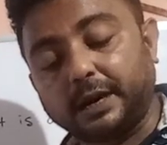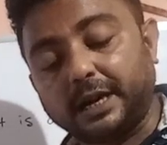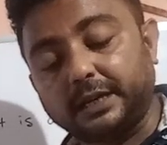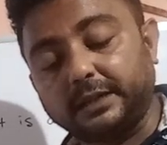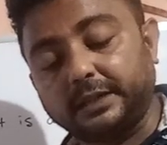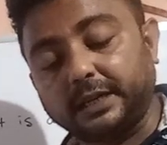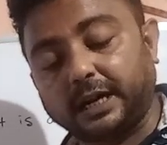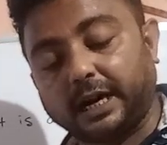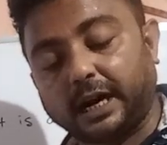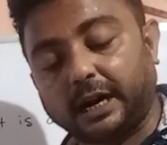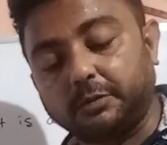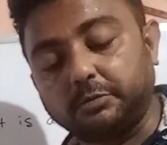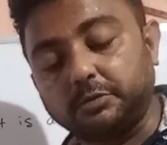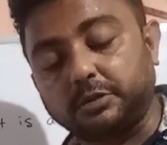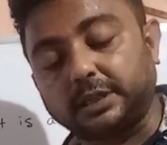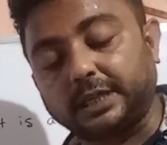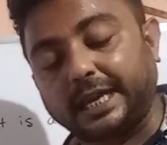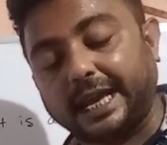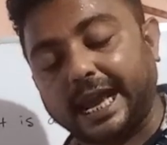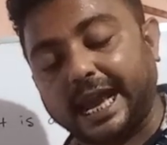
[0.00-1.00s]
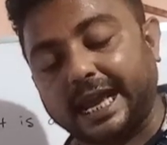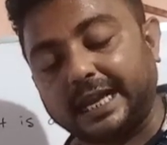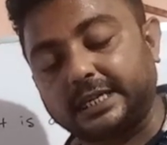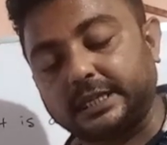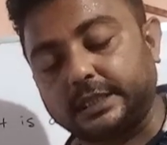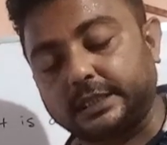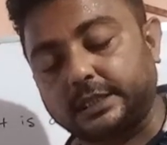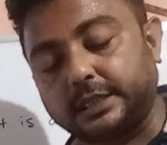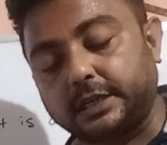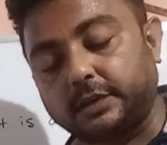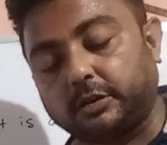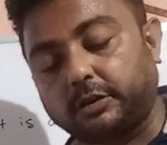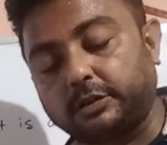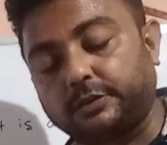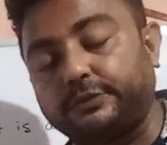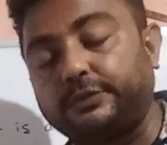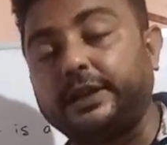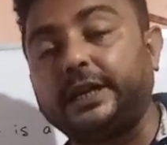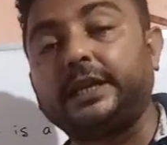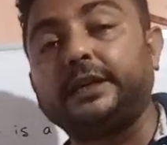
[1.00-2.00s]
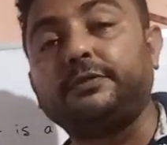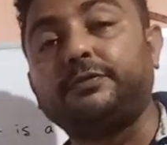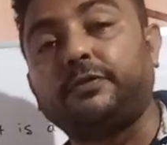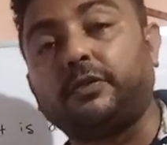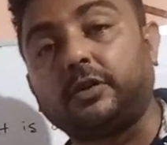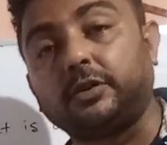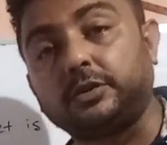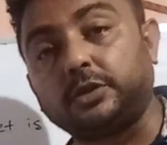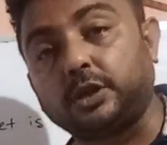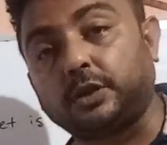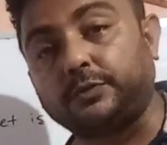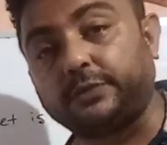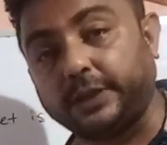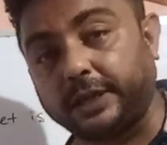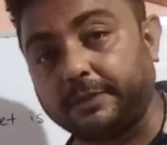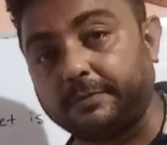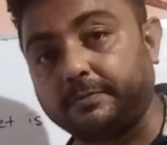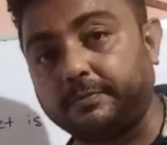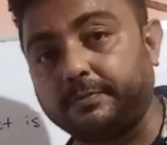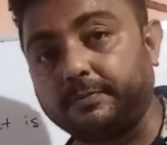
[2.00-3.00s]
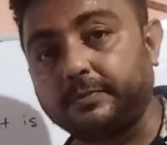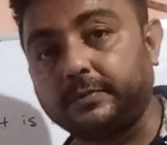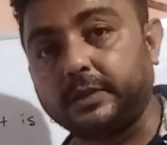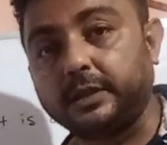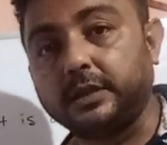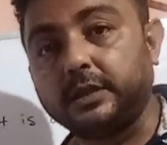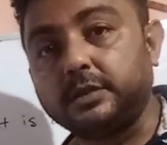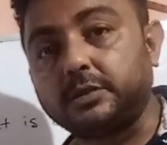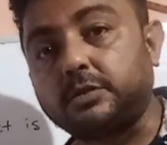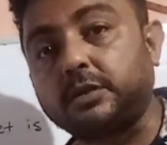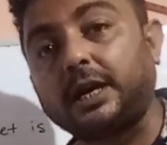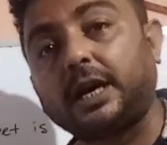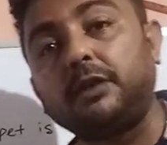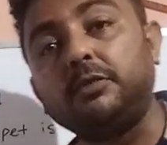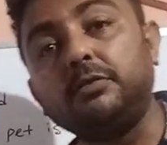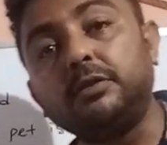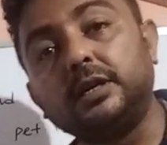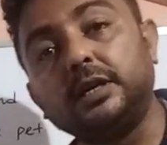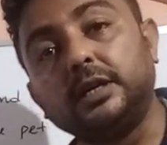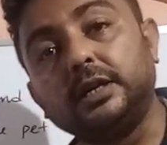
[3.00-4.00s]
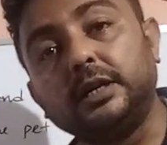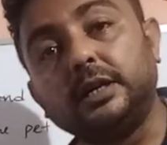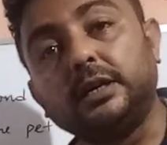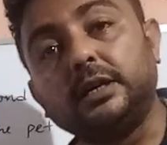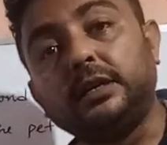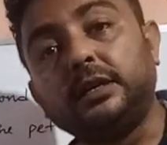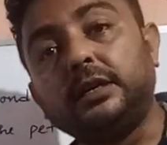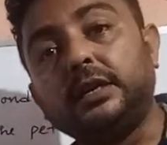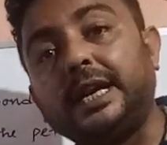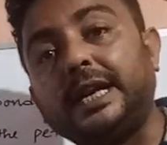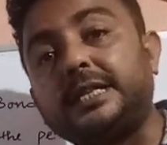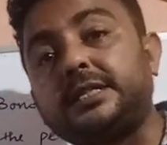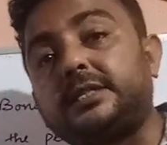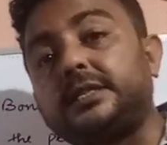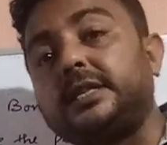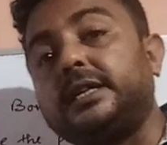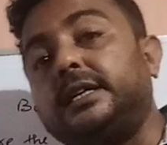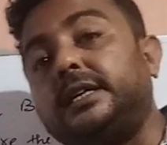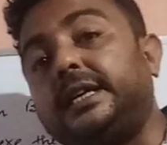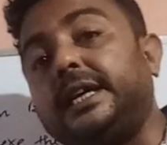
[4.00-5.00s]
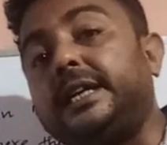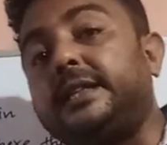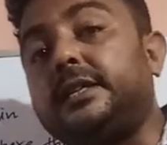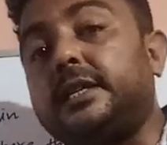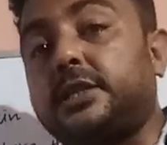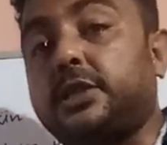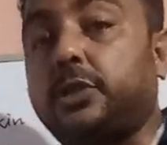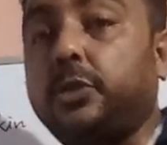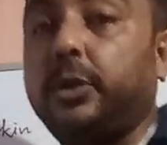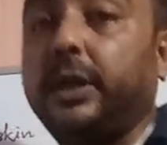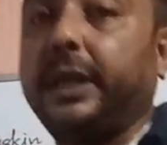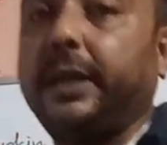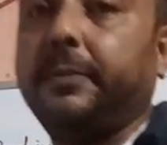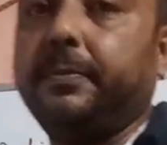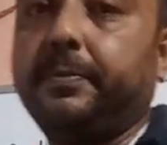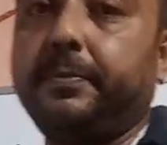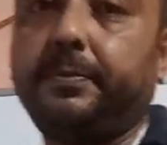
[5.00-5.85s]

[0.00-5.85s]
but the house cat is not very fond of him. So now let's read the story.